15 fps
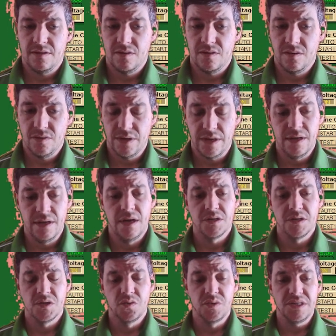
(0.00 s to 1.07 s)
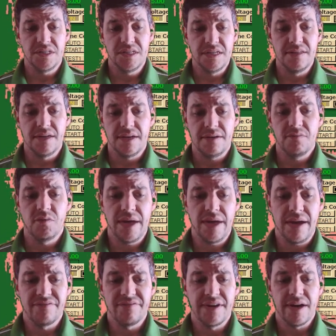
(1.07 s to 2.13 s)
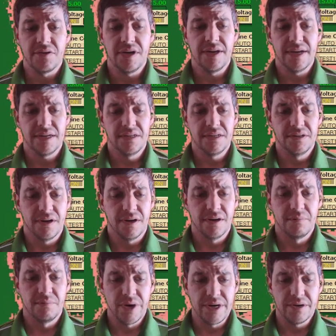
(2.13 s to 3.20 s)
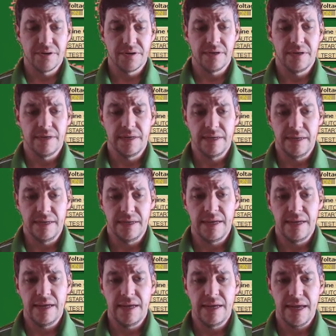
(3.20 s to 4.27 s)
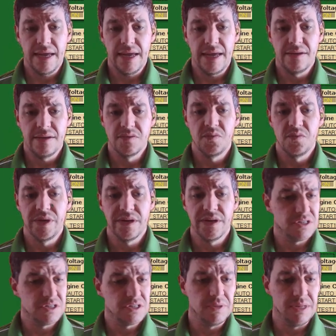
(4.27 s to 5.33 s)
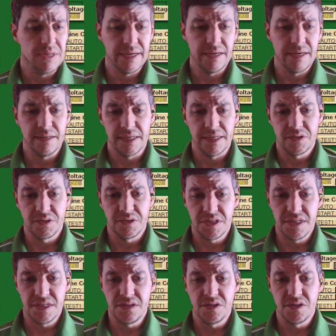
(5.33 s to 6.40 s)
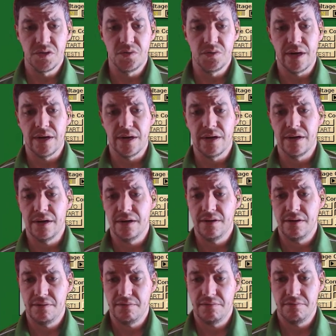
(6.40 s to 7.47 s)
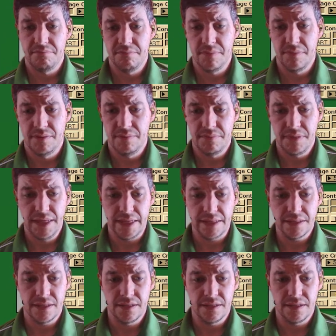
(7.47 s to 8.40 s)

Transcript: Okay, so we see that we have now connected our breaker, and we are supplying electricity to our plant.